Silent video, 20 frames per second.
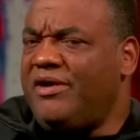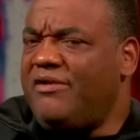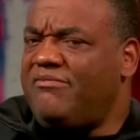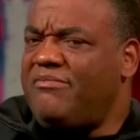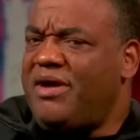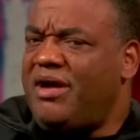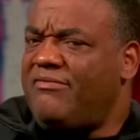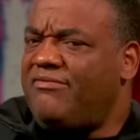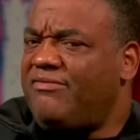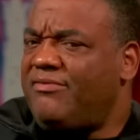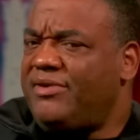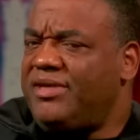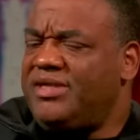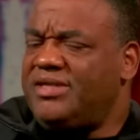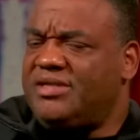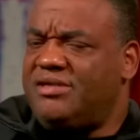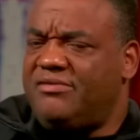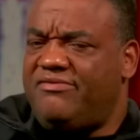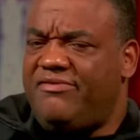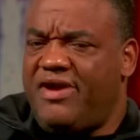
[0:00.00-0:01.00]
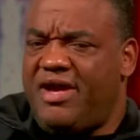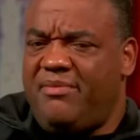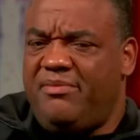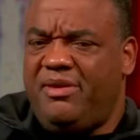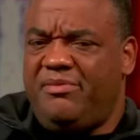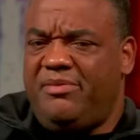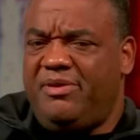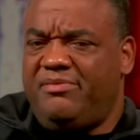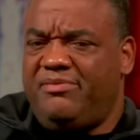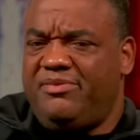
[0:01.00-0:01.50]
of my friends and family
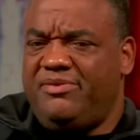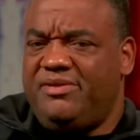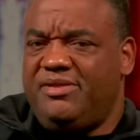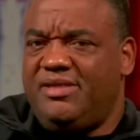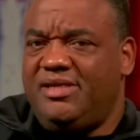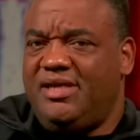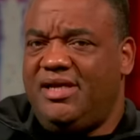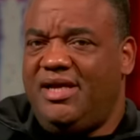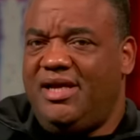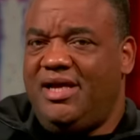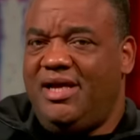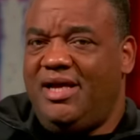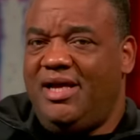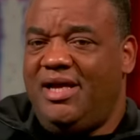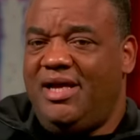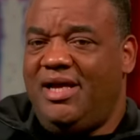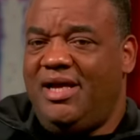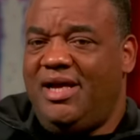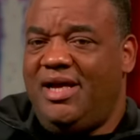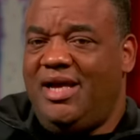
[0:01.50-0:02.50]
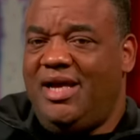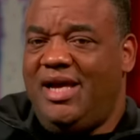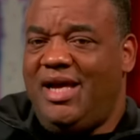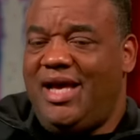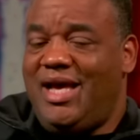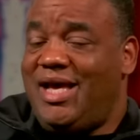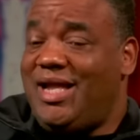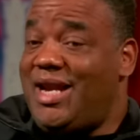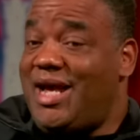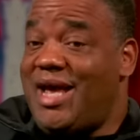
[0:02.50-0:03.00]
members.
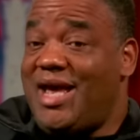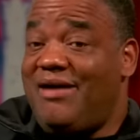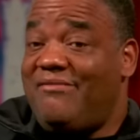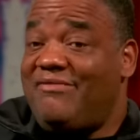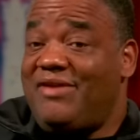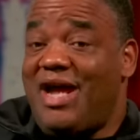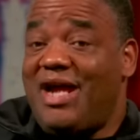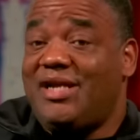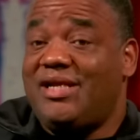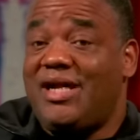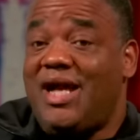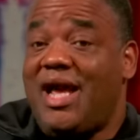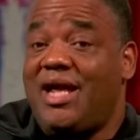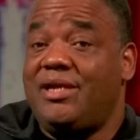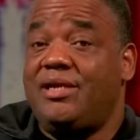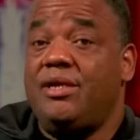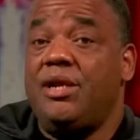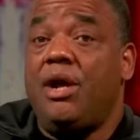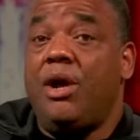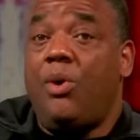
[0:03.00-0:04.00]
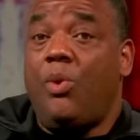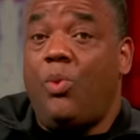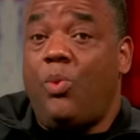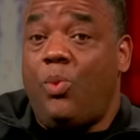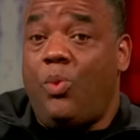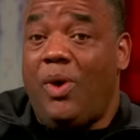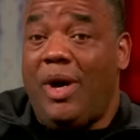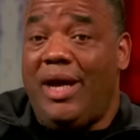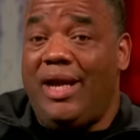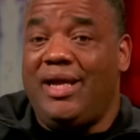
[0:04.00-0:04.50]
And I have not gotten
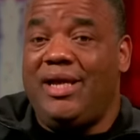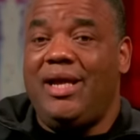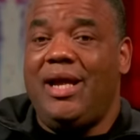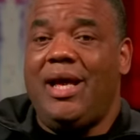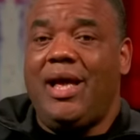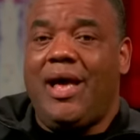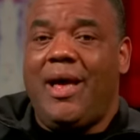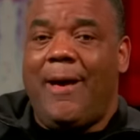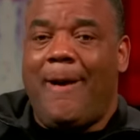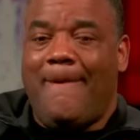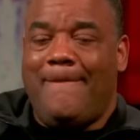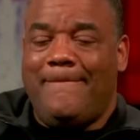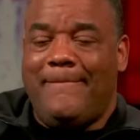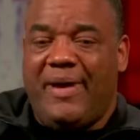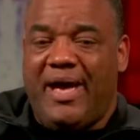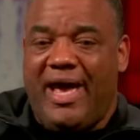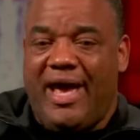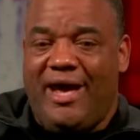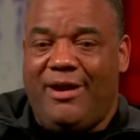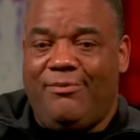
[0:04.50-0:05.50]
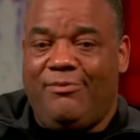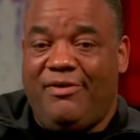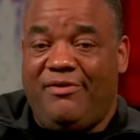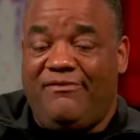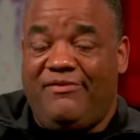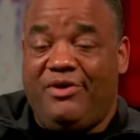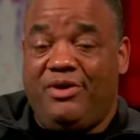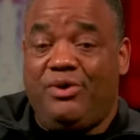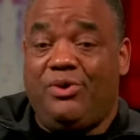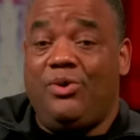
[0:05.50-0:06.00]
one bad
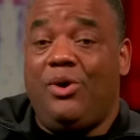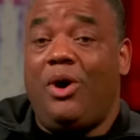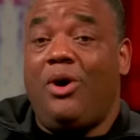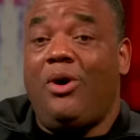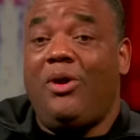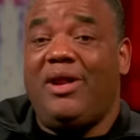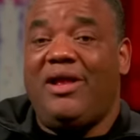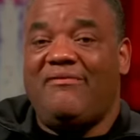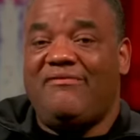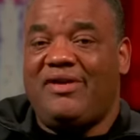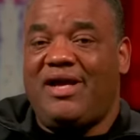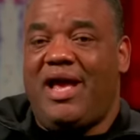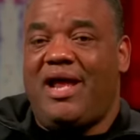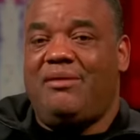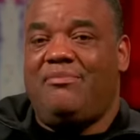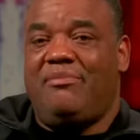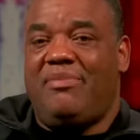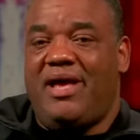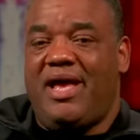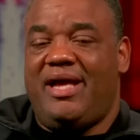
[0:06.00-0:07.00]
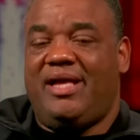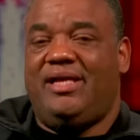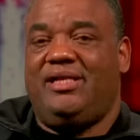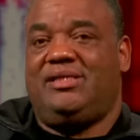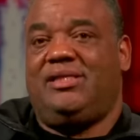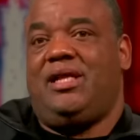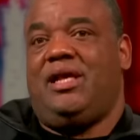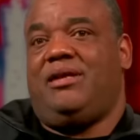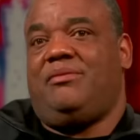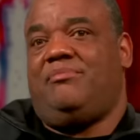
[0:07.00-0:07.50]
review. All I've gotten back is
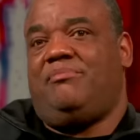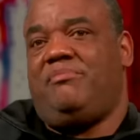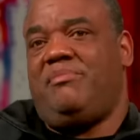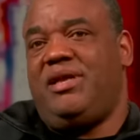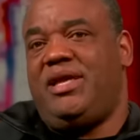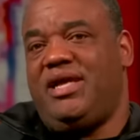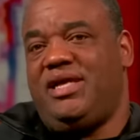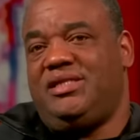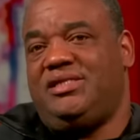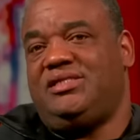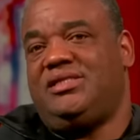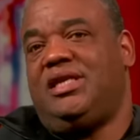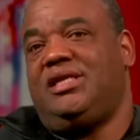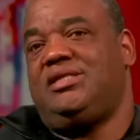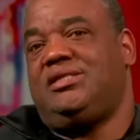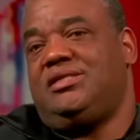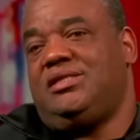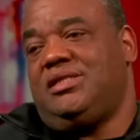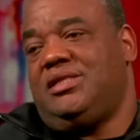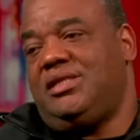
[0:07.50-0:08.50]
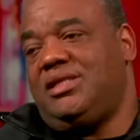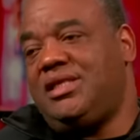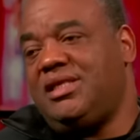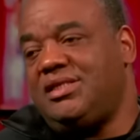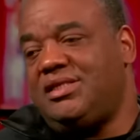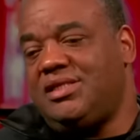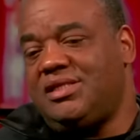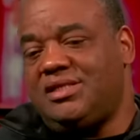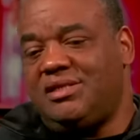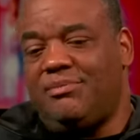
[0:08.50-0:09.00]
like, man, Jason,
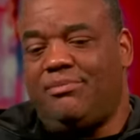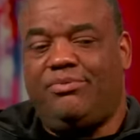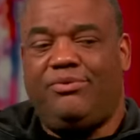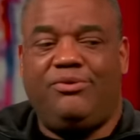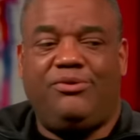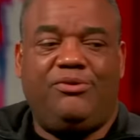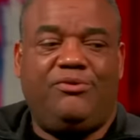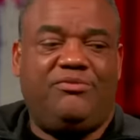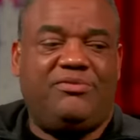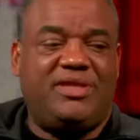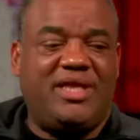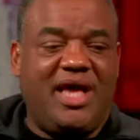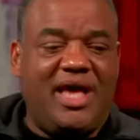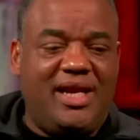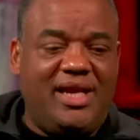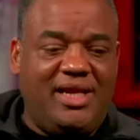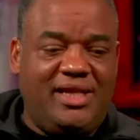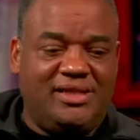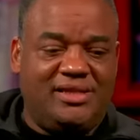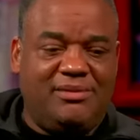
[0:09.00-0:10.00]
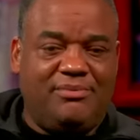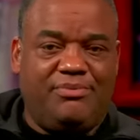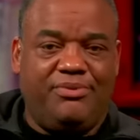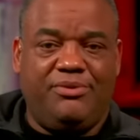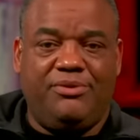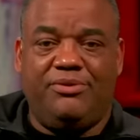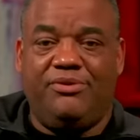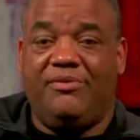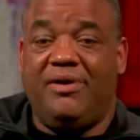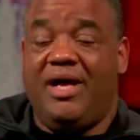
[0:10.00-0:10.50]
this has improved, that has
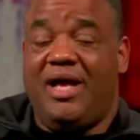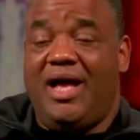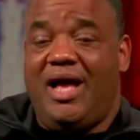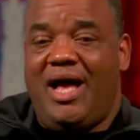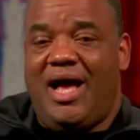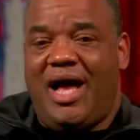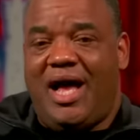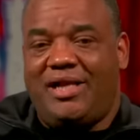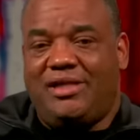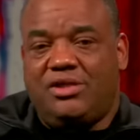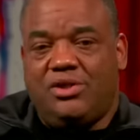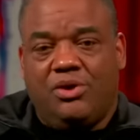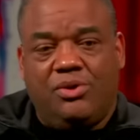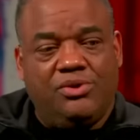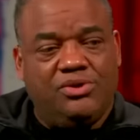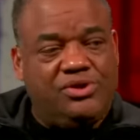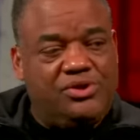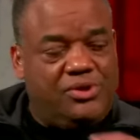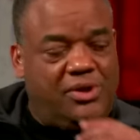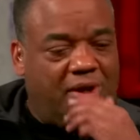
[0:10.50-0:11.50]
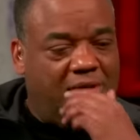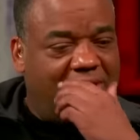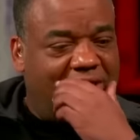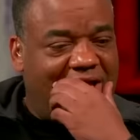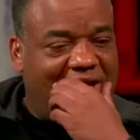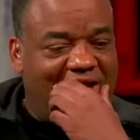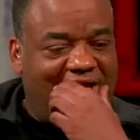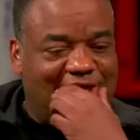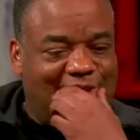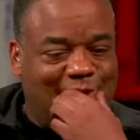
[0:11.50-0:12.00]
improved. I told you all
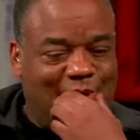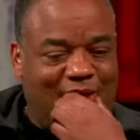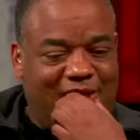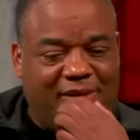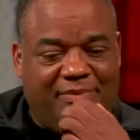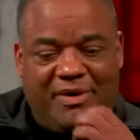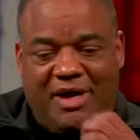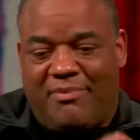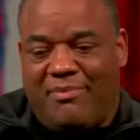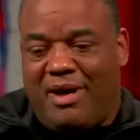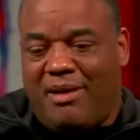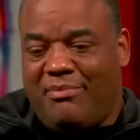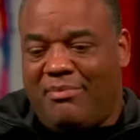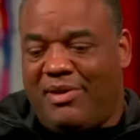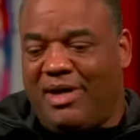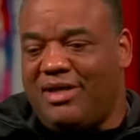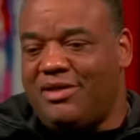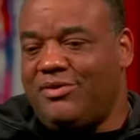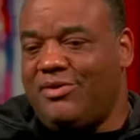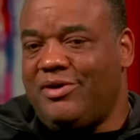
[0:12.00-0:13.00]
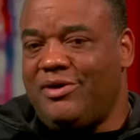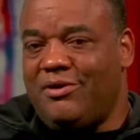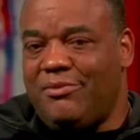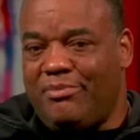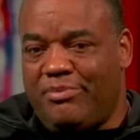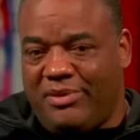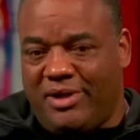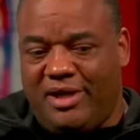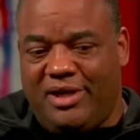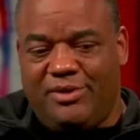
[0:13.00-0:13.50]
last week about my mother and her
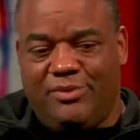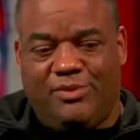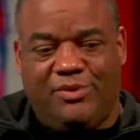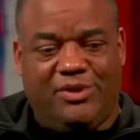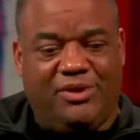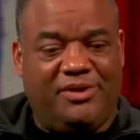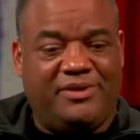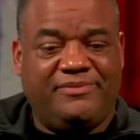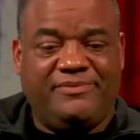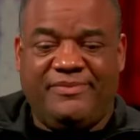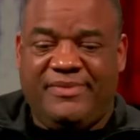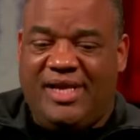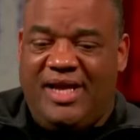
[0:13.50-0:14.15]
blood work